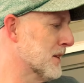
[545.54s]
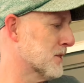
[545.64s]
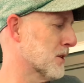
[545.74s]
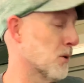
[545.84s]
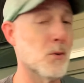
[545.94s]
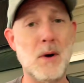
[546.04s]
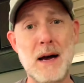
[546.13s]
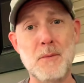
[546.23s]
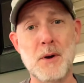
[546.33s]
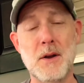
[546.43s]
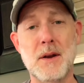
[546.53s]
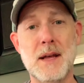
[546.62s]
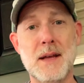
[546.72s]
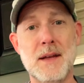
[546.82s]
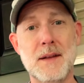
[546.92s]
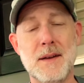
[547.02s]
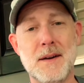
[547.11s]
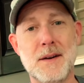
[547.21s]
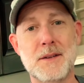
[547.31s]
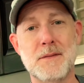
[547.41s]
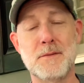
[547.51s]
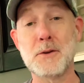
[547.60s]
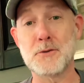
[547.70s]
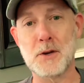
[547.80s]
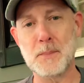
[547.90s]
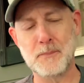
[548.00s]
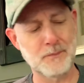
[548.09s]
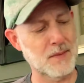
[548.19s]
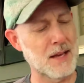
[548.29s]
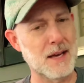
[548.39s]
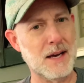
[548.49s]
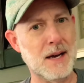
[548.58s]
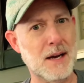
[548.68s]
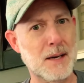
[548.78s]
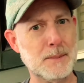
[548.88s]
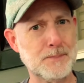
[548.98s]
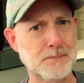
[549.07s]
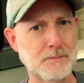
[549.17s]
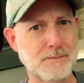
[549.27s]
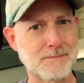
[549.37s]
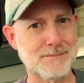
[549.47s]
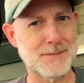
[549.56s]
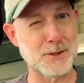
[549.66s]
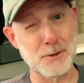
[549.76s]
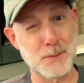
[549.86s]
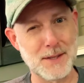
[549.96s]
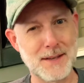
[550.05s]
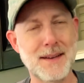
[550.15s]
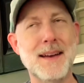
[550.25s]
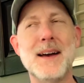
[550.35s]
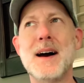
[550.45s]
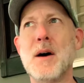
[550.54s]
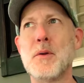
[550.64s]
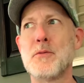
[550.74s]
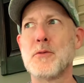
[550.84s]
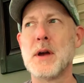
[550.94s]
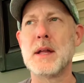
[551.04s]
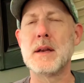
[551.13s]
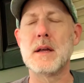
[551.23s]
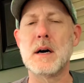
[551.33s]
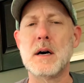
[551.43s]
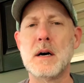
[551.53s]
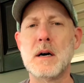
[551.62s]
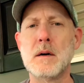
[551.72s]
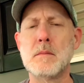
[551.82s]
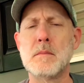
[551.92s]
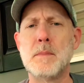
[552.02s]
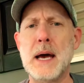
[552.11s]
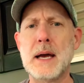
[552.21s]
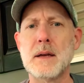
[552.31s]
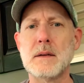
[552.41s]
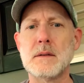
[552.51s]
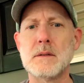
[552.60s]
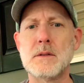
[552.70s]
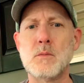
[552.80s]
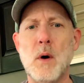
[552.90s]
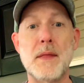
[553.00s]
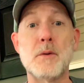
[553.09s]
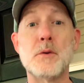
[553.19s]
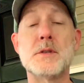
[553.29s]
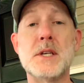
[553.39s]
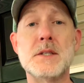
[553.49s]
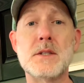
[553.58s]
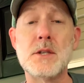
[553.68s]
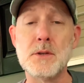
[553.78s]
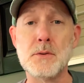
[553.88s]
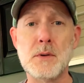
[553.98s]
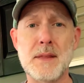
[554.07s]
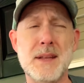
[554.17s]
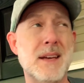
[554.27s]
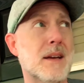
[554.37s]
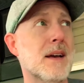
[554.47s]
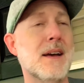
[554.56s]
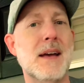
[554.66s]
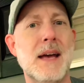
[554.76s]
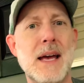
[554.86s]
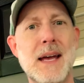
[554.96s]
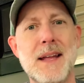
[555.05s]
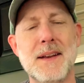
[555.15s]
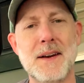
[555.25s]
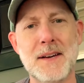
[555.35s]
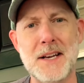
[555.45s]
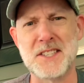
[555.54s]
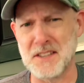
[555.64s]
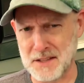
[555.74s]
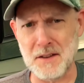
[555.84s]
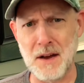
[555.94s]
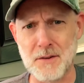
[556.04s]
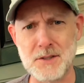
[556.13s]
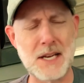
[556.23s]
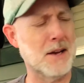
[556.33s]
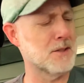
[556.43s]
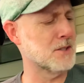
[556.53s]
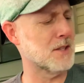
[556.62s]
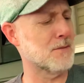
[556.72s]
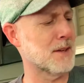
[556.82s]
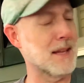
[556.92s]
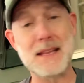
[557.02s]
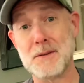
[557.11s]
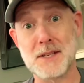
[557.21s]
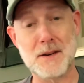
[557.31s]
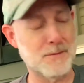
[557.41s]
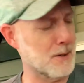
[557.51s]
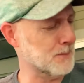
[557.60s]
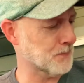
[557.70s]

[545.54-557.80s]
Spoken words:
so I went on a field trip, so to speak, with a friend back while they were doing season 2, I think, and I got to see like the governor's house and stuff like that, and that was a lot of fun.